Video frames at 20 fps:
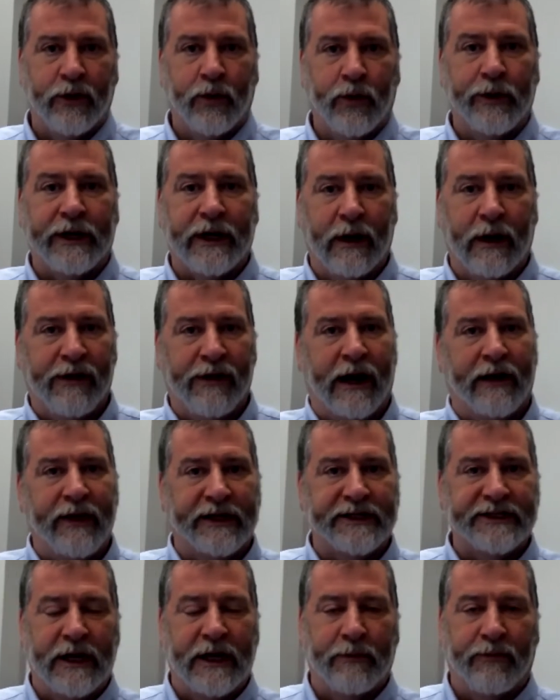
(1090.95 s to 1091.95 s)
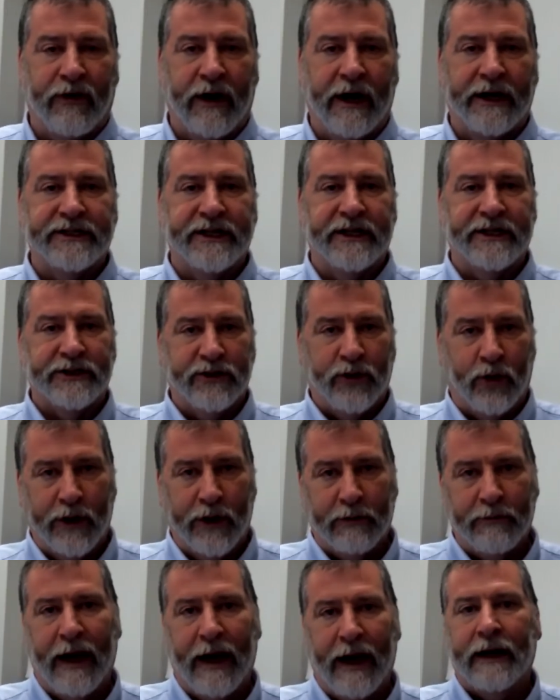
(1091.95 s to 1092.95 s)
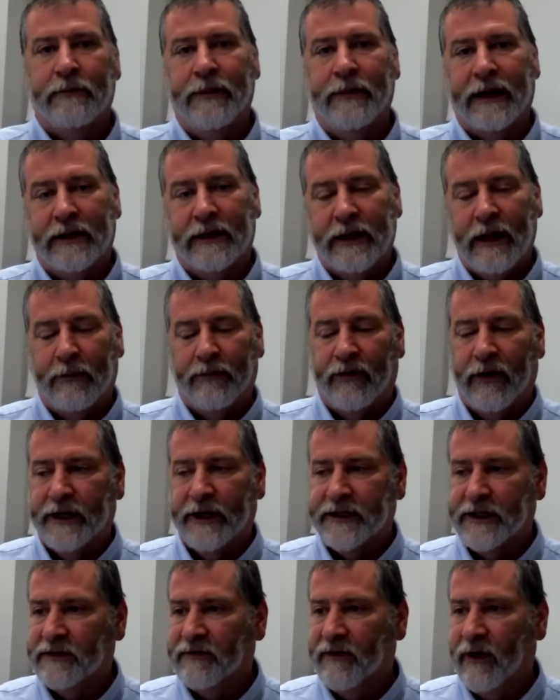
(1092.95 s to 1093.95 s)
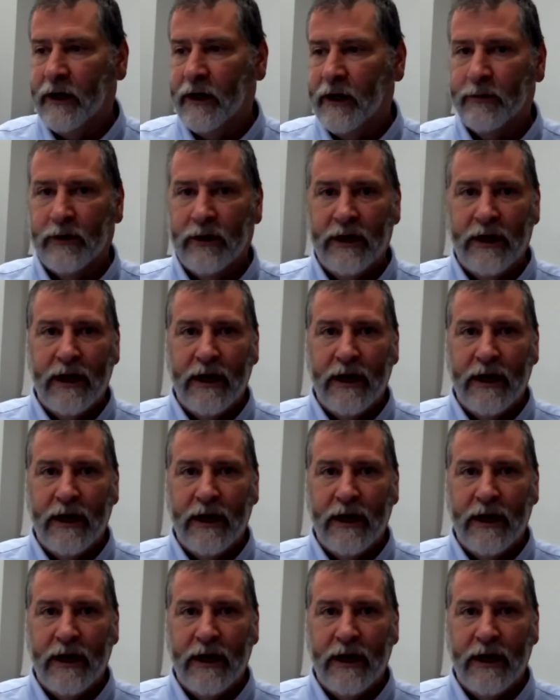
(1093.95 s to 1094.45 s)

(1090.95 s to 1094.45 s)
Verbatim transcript: we can apply that same process of going back and making that process valuable.